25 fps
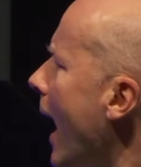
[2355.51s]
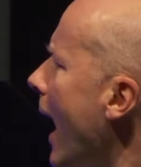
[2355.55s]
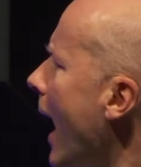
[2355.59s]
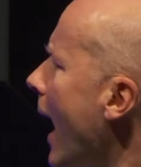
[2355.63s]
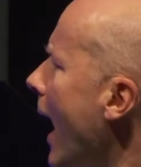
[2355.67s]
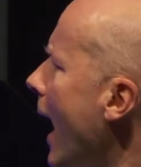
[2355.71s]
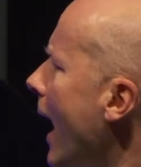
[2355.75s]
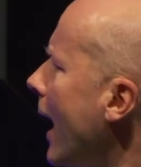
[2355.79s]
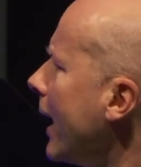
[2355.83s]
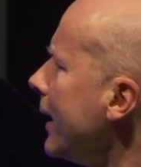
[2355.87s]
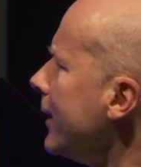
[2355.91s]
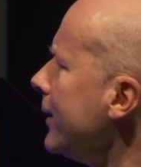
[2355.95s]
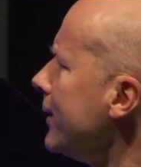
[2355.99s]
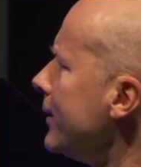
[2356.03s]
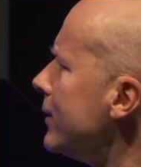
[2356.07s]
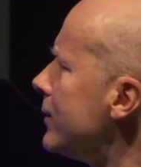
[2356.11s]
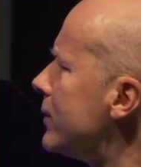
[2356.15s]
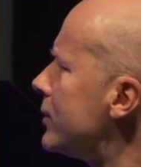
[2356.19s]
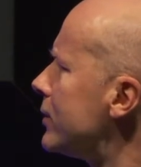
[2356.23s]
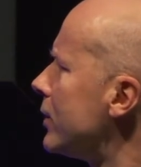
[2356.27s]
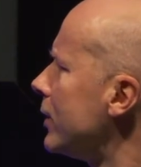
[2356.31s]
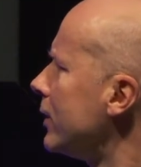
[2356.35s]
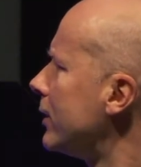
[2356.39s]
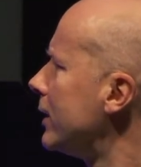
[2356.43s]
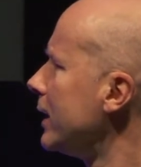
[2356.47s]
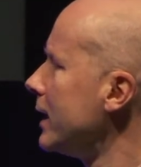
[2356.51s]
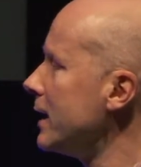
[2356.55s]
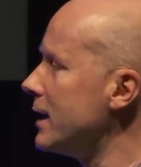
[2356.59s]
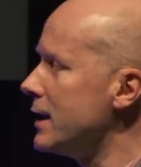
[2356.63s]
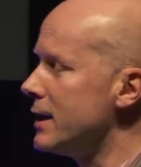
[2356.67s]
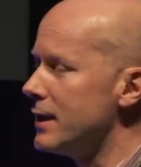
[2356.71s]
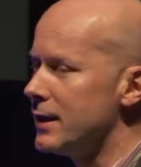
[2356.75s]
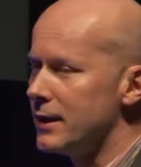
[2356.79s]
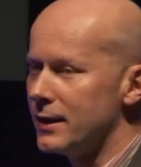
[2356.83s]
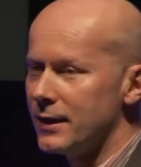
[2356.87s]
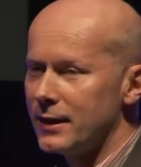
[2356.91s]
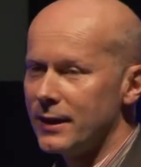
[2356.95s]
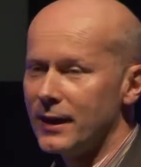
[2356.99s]
And
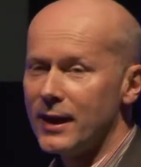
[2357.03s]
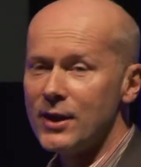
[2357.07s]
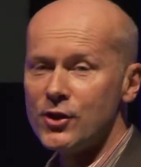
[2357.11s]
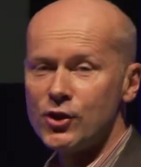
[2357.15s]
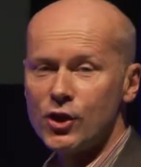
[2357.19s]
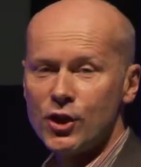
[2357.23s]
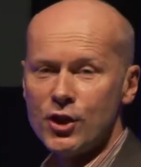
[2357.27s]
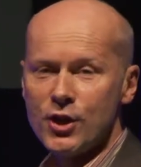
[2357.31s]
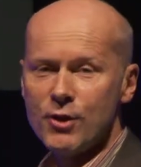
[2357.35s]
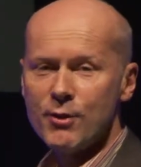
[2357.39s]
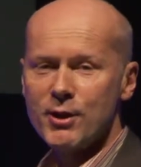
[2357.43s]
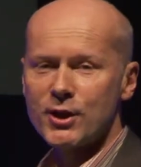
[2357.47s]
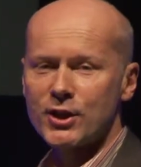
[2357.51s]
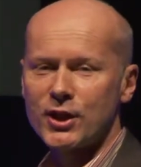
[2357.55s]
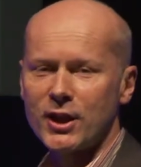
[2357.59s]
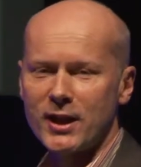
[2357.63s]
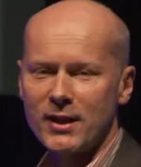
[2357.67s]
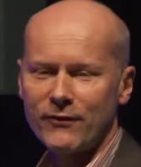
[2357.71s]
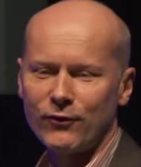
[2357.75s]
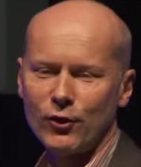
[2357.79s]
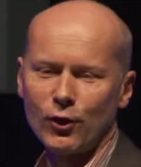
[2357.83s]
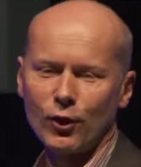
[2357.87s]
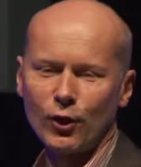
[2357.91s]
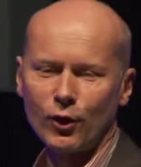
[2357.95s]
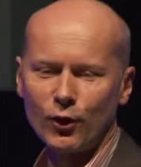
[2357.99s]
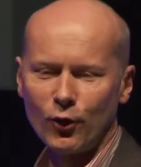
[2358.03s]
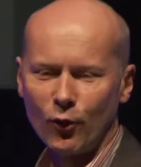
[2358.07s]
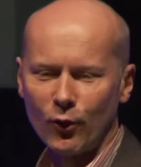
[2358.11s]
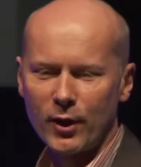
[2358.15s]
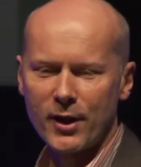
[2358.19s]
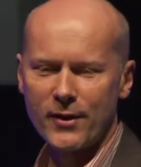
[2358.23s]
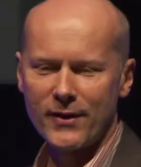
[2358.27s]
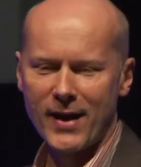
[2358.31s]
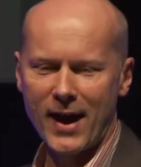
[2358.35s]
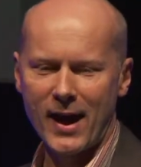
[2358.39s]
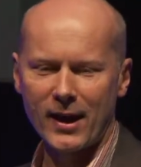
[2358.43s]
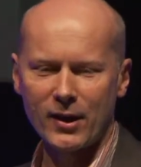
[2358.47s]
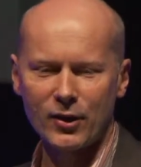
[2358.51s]
the ingenuity, if you could call
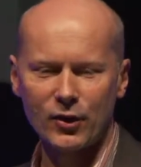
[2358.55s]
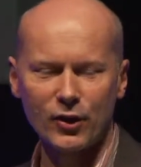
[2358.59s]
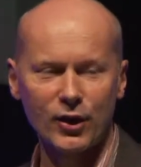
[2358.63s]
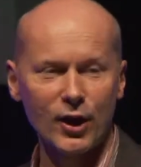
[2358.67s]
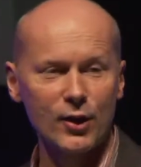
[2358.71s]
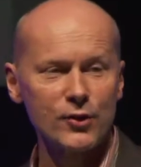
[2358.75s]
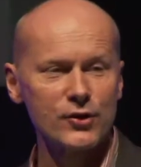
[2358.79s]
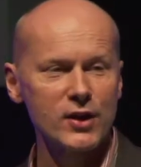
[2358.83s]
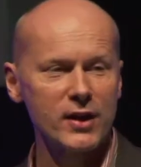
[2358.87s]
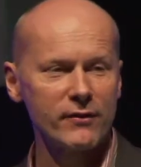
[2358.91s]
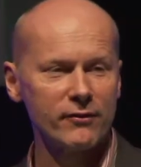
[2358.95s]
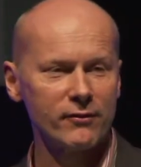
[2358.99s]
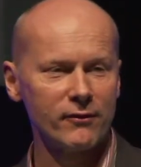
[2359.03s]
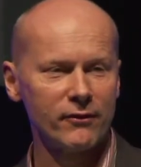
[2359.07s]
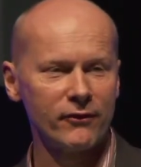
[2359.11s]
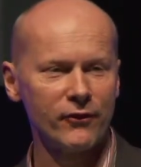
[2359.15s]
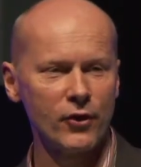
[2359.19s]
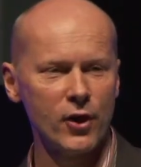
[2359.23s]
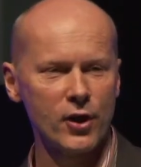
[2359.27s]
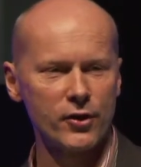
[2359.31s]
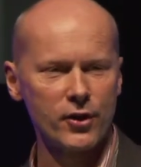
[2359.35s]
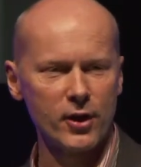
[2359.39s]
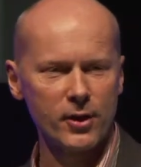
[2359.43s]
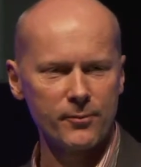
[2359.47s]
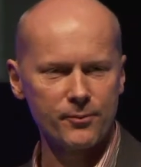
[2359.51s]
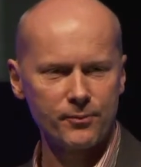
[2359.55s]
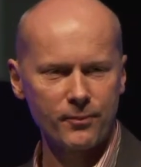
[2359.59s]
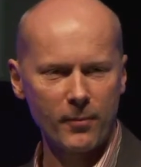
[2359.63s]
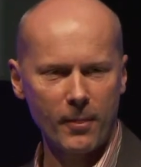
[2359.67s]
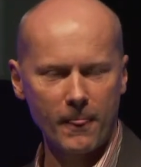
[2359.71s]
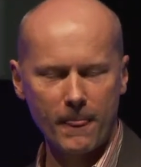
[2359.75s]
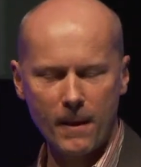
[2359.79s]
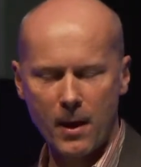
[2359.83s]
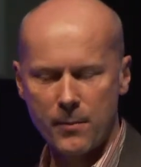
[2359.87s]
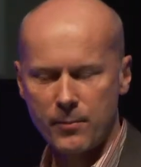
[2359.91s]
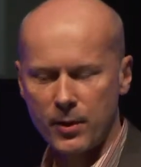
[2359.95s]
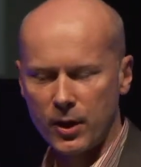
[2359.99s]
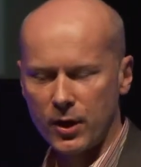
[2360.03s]
it that, goes even further
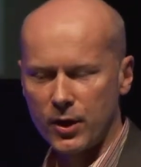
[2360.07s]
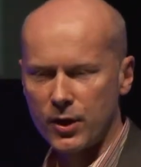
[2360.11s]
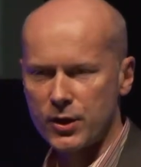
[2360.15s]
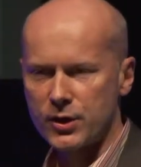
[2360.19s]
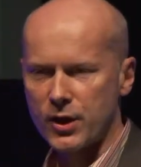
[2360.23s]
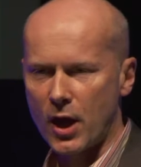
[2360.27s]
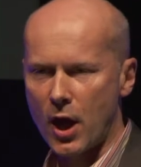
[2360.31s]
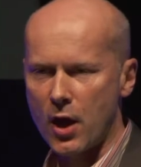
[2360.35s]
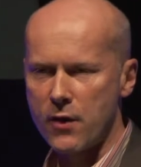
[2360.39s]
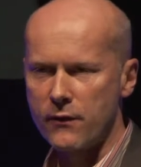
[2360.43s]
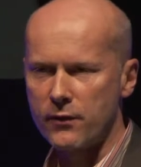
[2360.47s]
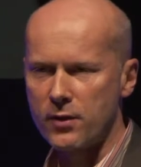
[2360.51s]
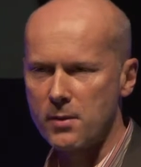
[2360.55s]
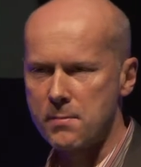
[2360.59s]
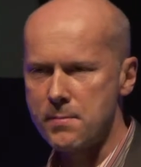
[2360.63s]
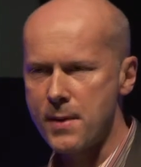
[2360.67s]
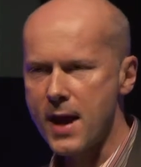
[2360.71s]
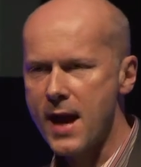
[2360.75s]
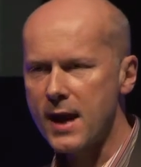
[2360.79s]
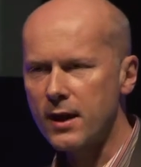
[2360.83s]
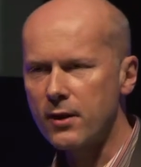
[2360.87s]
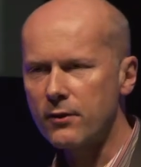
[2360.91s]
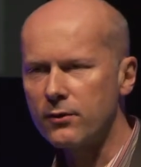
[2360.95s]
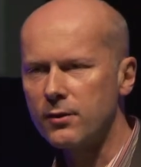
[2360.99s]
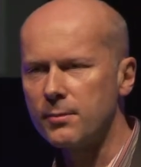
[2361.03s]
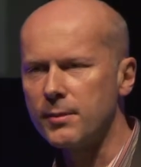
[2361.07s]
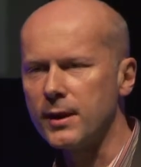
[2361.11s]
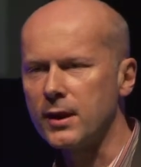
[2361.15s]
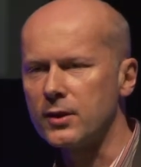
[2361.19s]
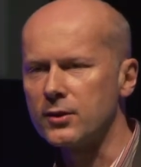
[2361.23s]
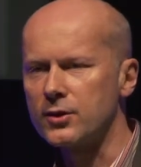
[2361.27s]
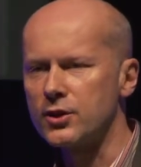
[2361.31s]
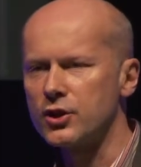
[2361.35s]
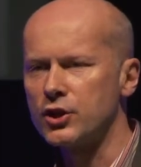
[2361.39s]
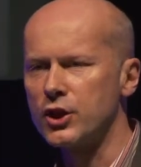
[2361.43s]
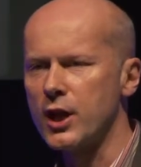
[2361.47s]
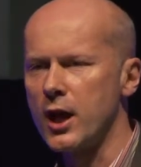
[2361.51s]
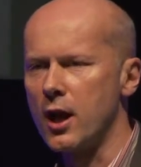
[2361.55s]
because over the back of the
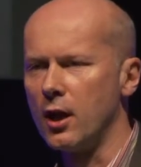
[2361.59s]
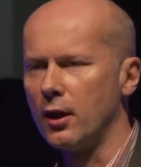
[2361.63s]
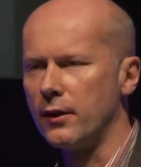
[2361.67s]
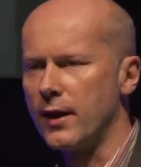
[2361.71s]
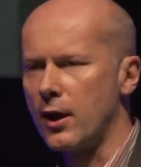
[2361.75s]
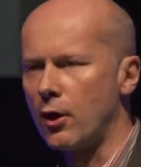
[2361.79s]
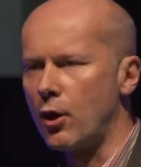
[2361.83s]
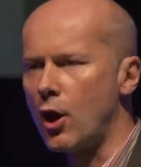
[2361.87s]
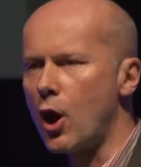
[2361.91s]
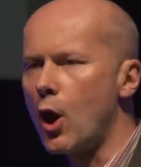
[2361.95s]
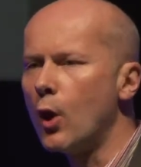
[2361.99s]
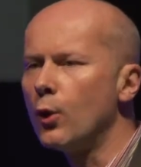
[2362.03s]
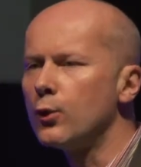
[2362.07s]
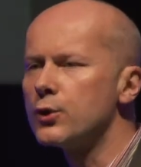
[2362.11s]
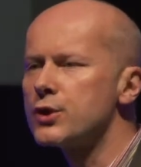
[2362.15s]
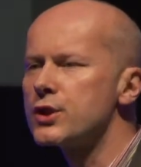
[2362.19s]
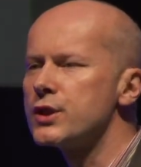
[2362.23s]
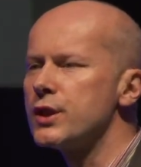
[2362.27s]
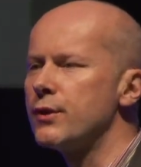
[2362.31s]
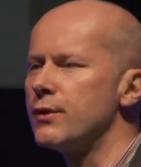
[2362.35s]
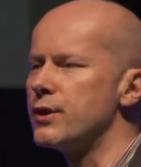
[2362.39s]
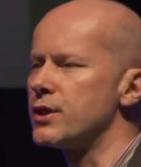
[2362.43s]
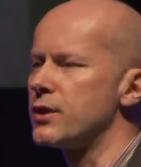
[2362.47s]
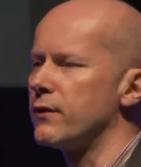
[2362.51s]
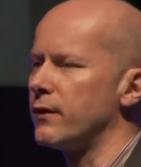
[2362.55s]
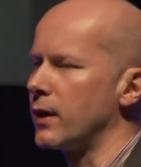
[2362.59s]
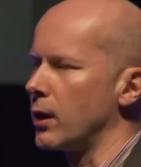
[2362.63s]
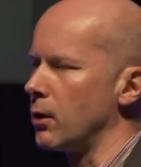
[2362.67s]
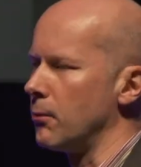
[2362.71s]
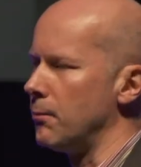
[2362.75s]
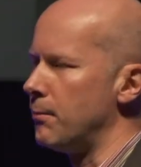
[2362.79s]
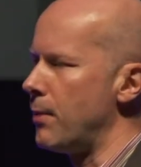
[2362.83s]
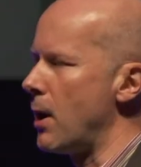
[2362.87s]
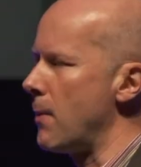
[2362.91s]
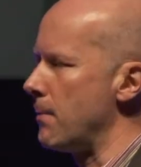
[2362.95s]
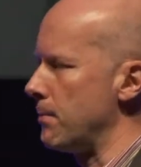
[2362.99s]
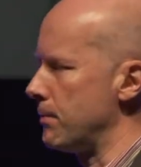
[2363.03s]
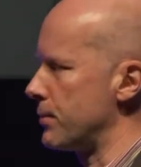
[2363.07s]
beetle's shell there are a whole series of little
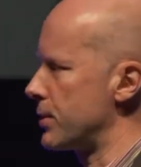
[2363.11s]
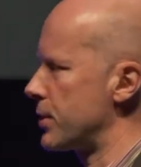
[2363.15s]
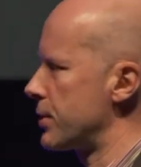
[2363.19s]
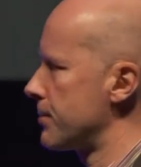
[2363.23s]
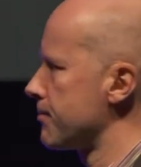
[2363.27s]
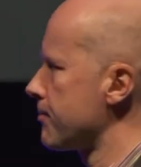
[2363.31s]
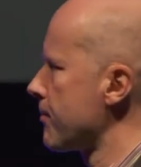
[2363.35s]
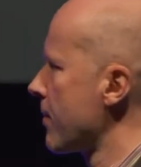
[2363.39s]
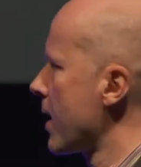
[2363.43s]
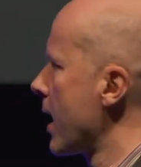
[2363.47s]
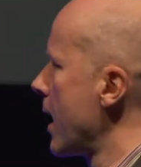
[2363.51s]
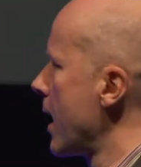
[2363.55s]
bumps.